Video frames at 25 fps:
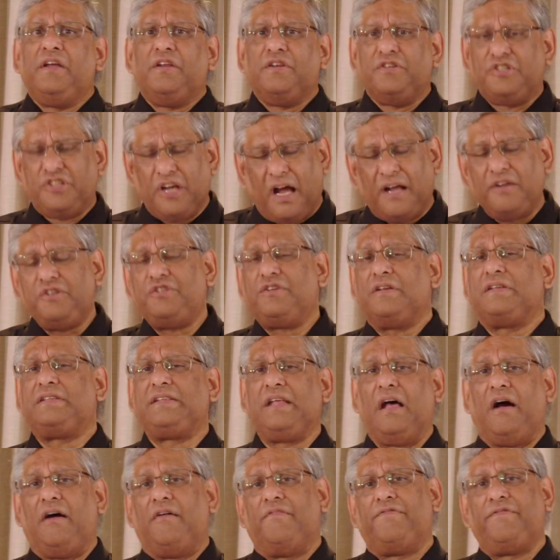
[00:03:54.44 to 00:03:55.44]
Judge
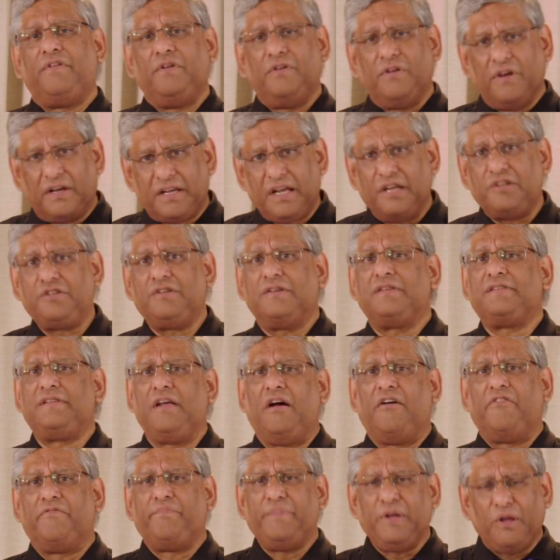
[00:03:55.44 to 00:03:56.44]
yourself. Look at
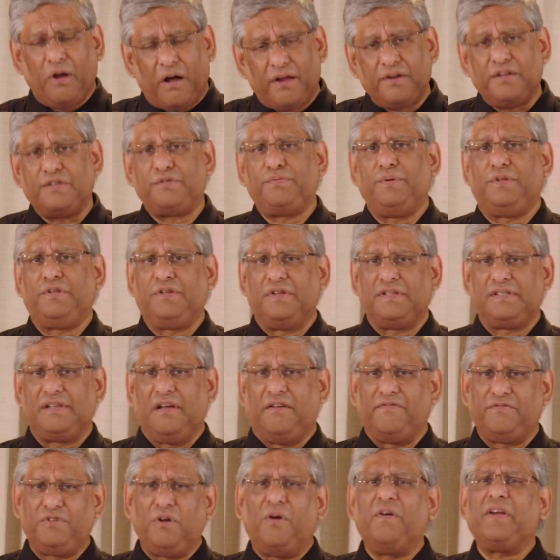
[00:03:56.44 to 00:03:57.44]
yourself. Be honest with
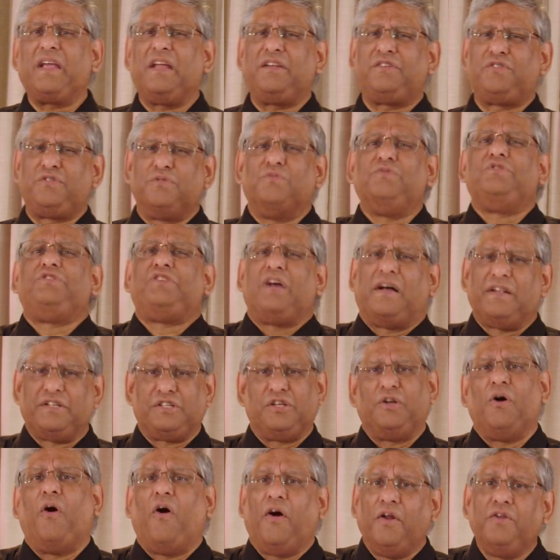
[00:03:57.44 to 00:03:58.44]
yourself. Don't get too
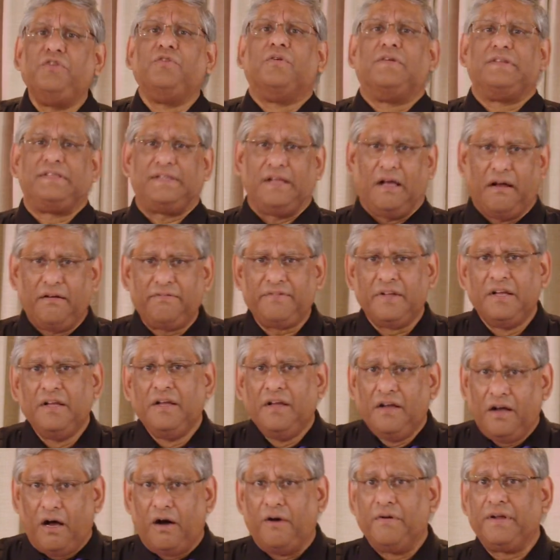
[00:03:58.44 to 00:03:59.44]
judgy on yourself,
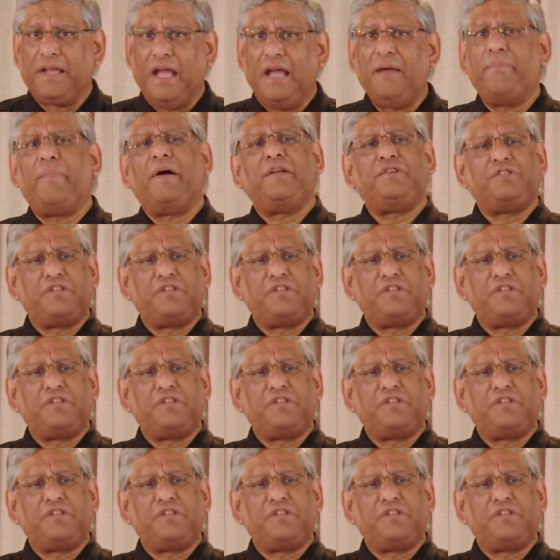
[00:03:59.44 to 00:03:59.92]
okay? But